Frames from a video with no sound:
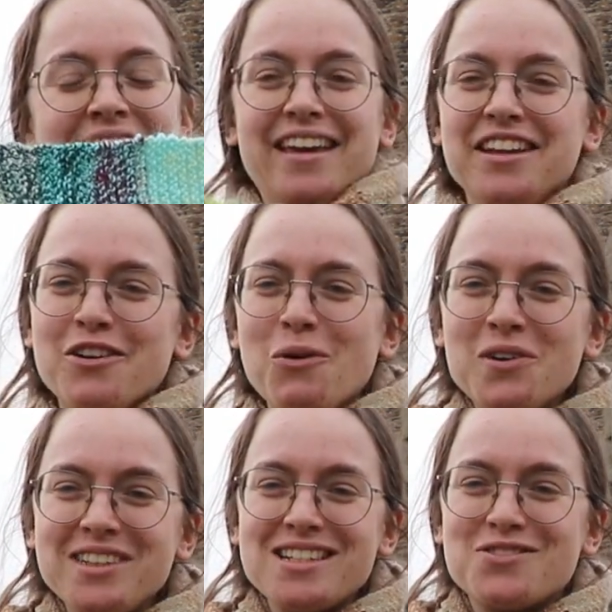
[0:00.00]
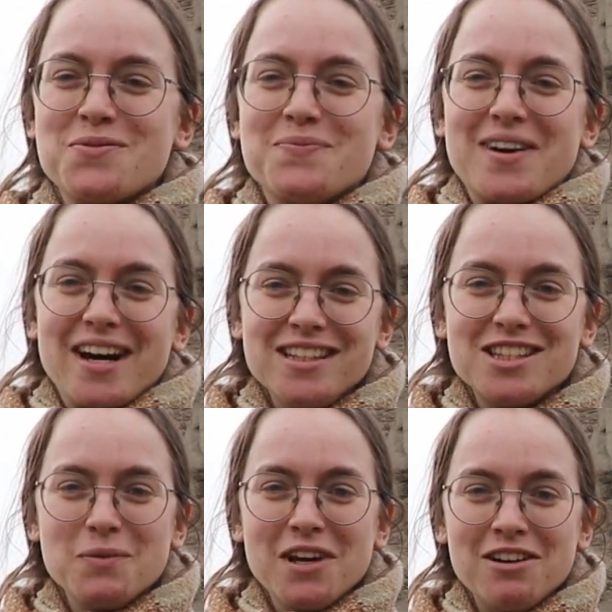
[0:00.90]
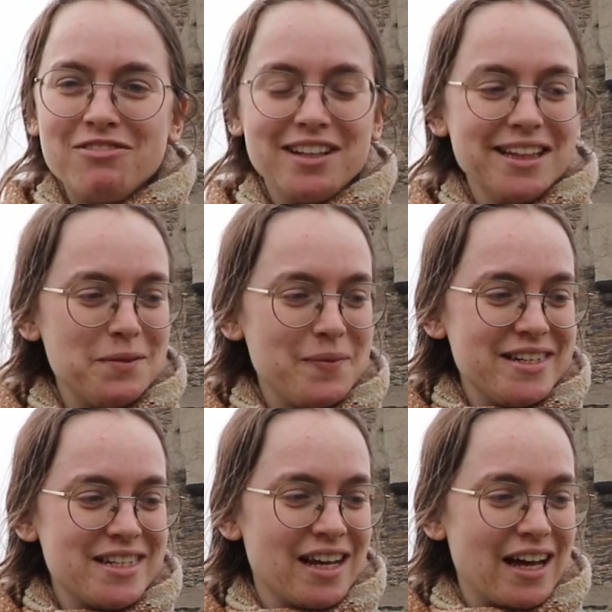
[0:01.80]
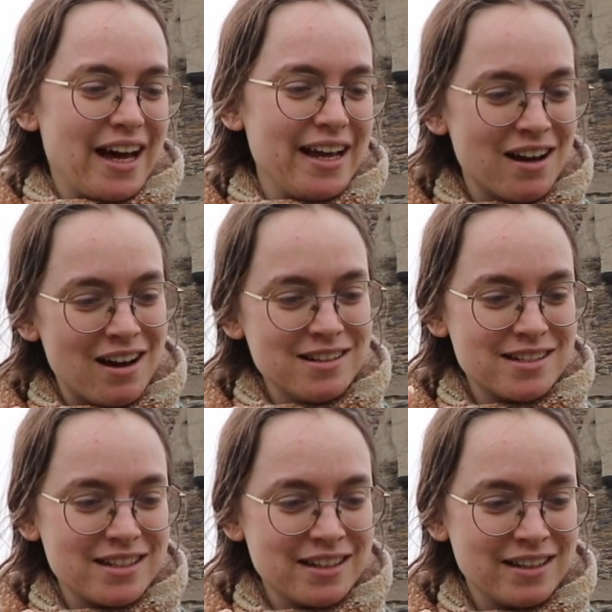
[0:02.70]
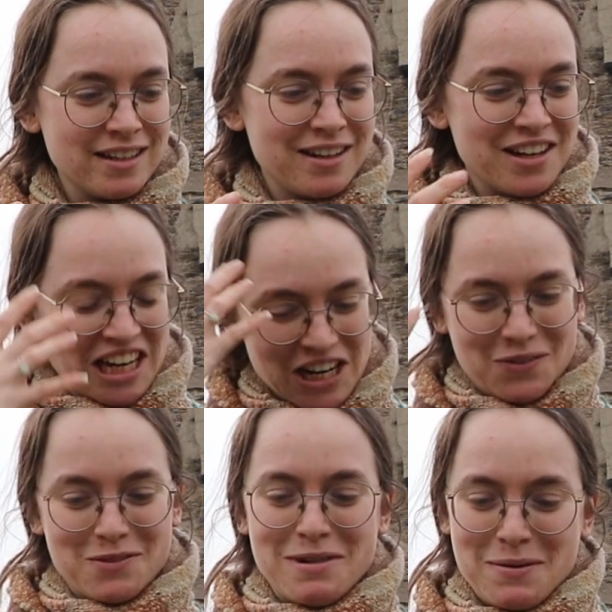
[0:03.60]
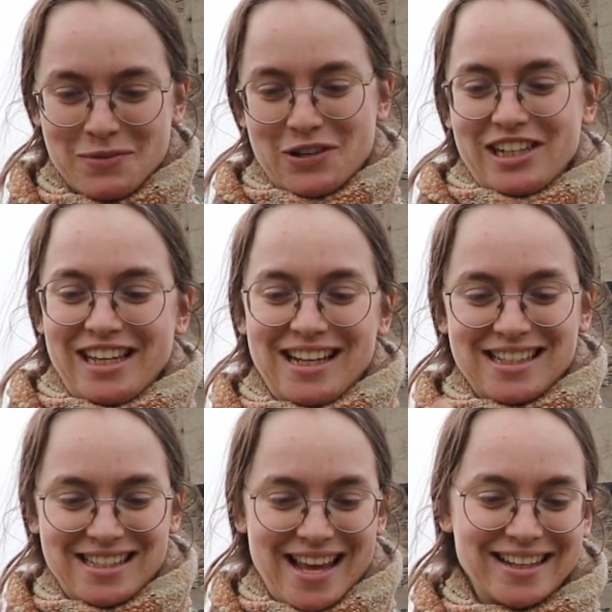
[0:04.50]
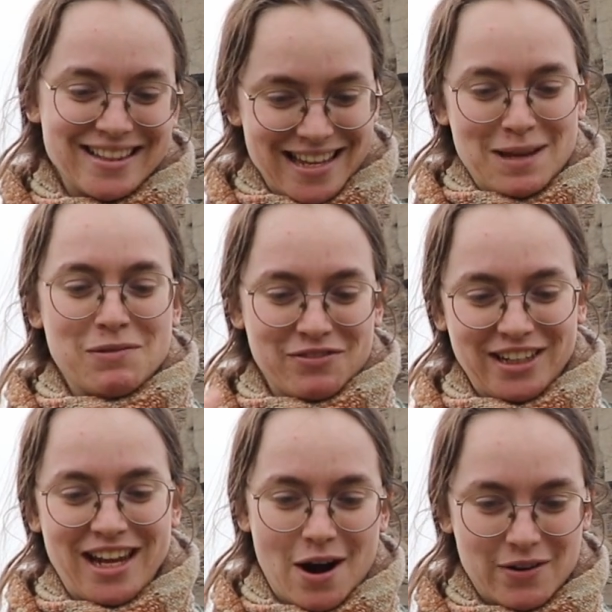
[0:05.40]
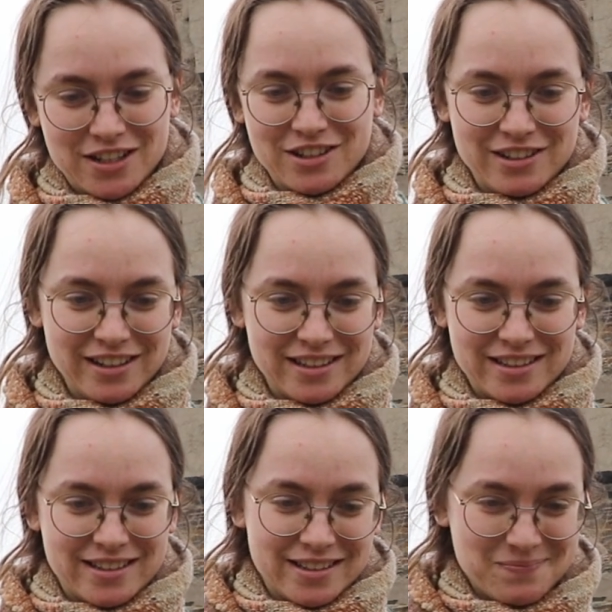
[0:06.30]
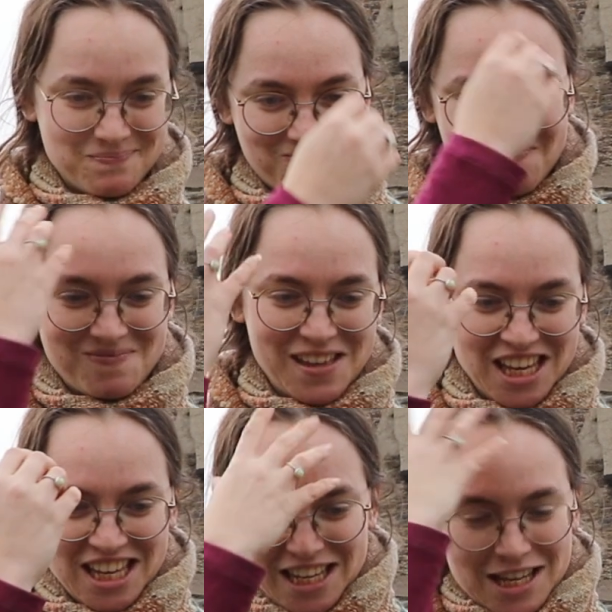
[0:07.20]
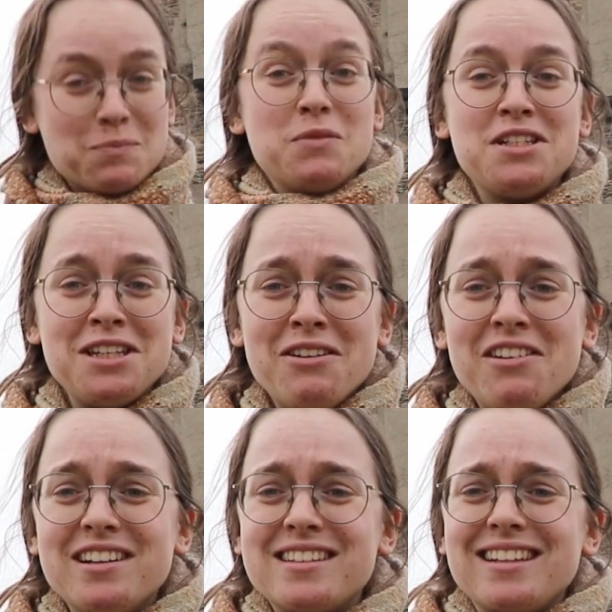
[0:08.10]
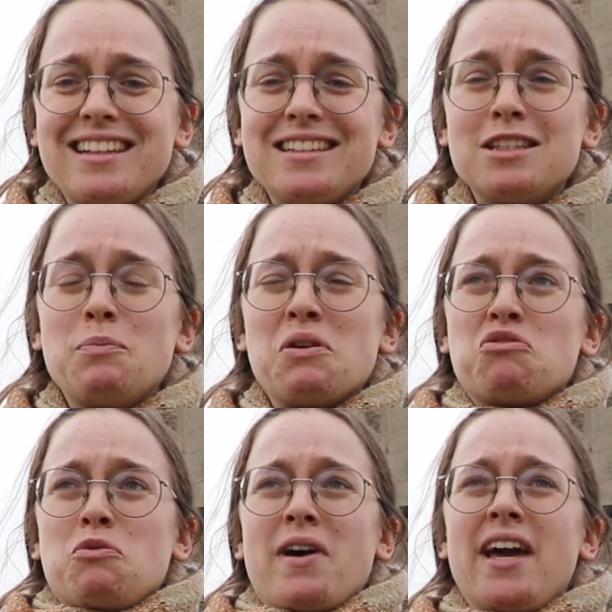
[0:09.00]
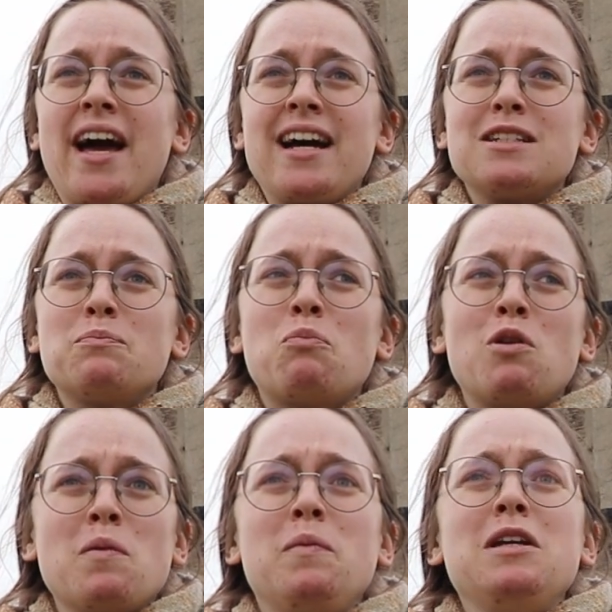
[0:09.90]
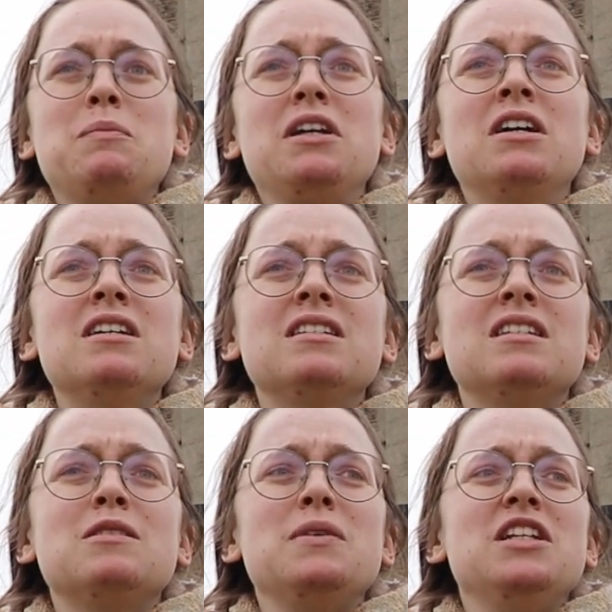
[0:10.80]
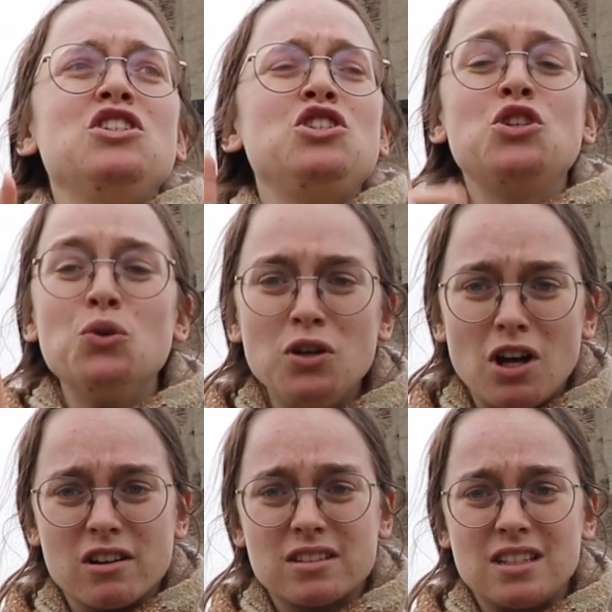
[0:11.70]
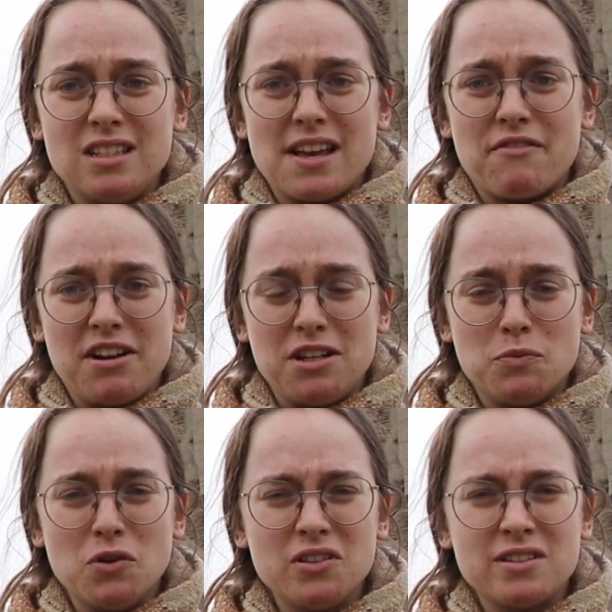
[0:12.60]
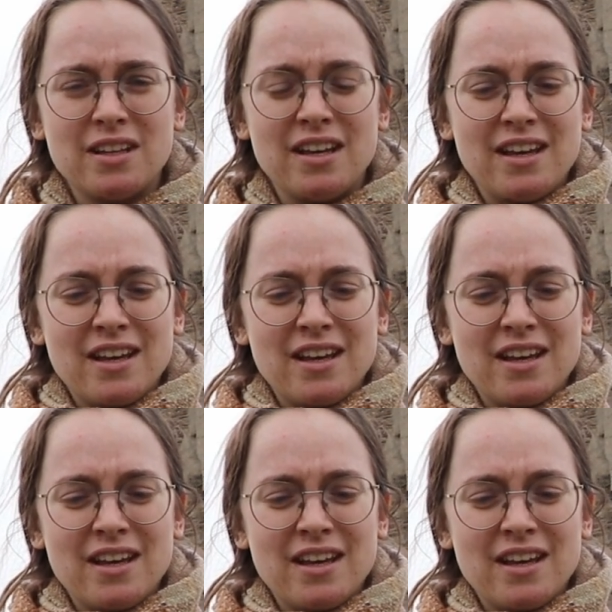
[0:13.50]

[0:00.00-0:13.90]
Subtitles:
And you know what this reminds me of a little bit? I can't remember the exact name of the character. It's mysteriously disappeared from my head, probably because it's been too long since I've read the books.